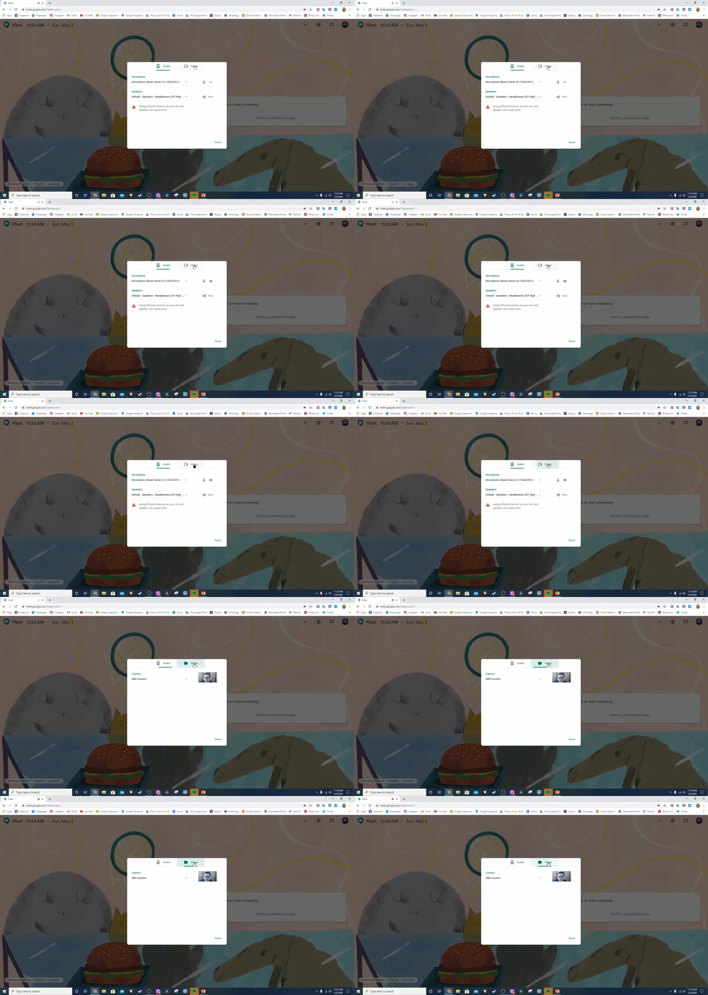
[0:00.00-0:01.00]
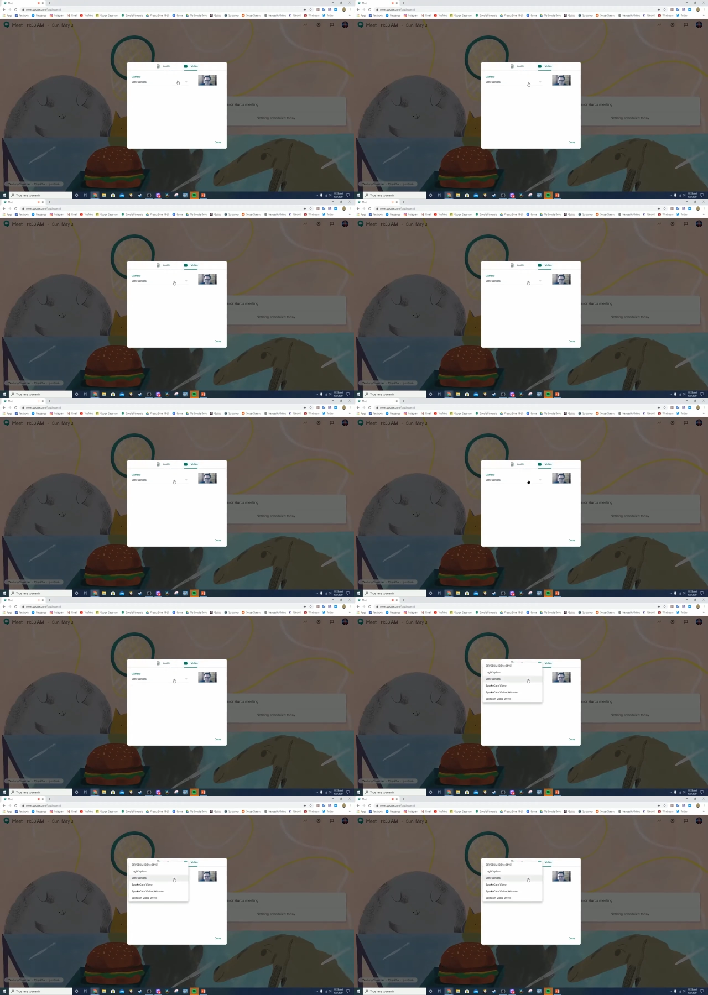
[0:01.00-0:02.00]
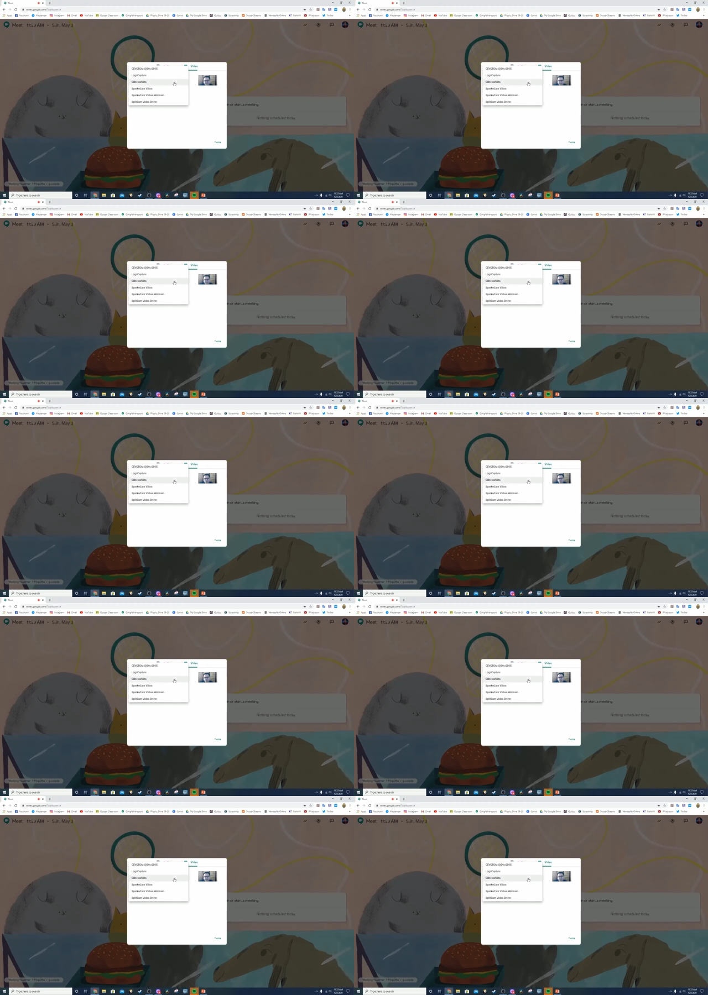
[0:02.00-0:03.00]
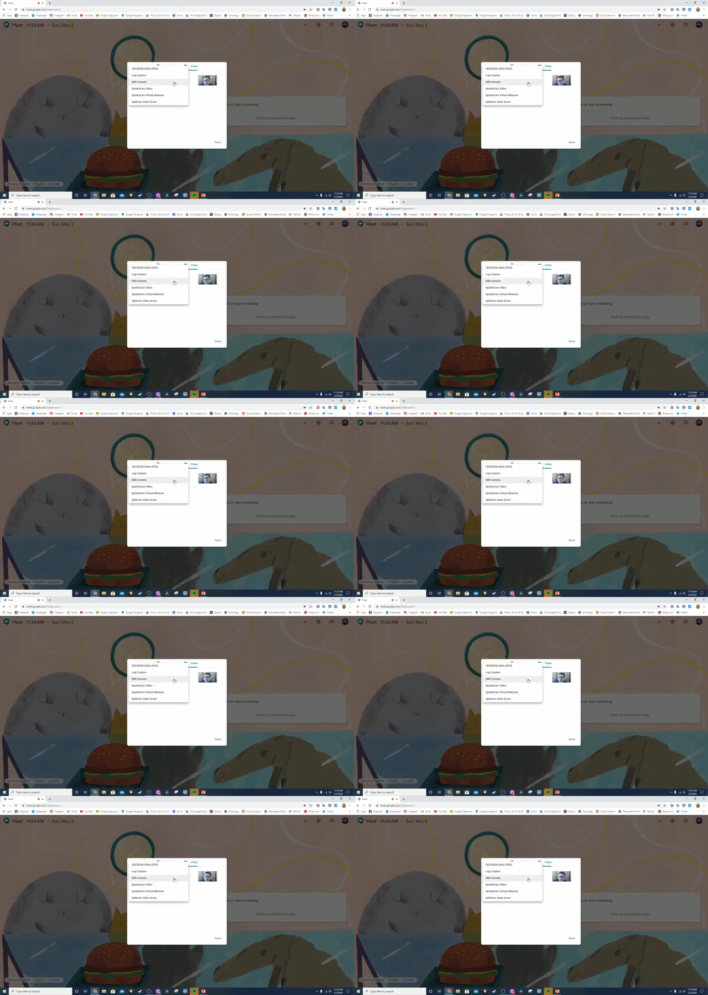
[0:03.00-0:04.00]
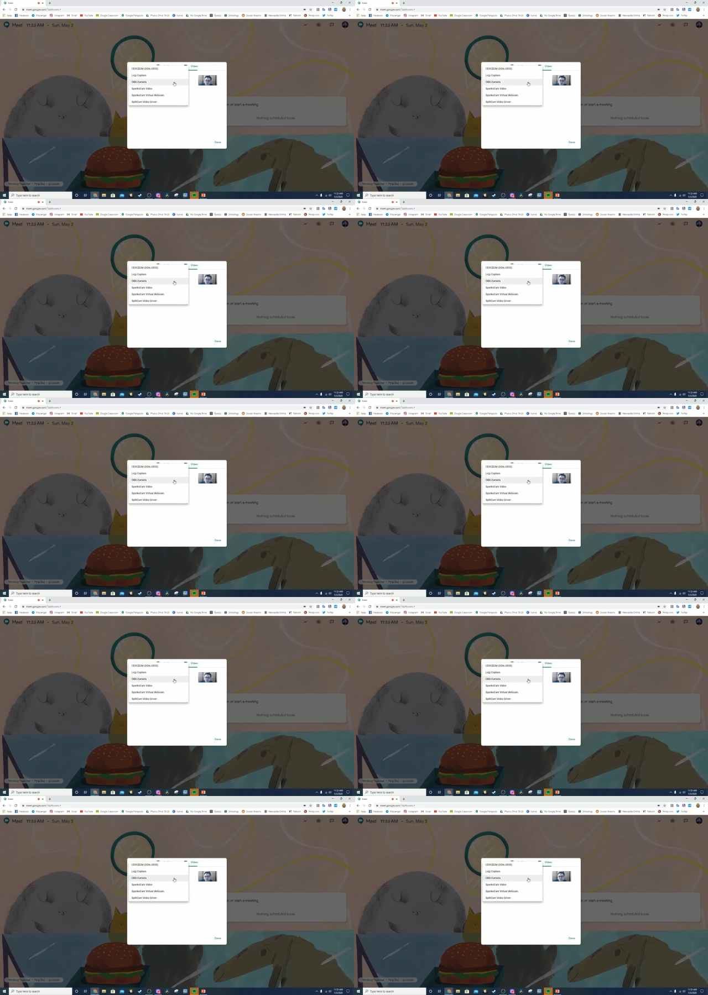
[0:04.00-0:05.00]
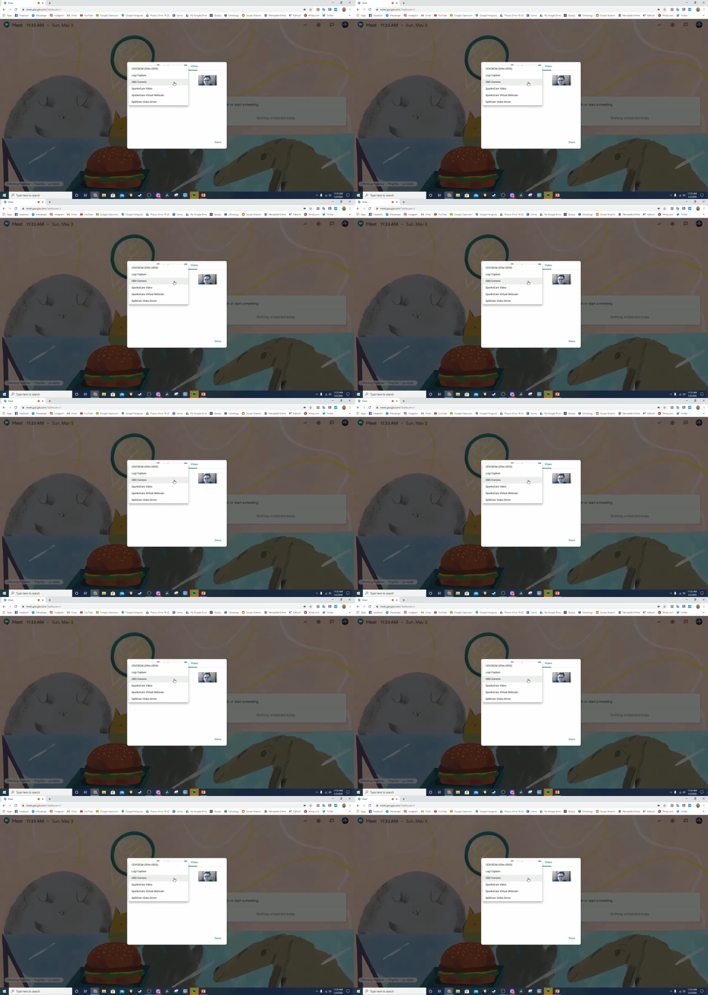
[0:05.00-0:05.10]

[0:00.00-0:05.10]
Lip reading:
Nobody's mouth can be seen.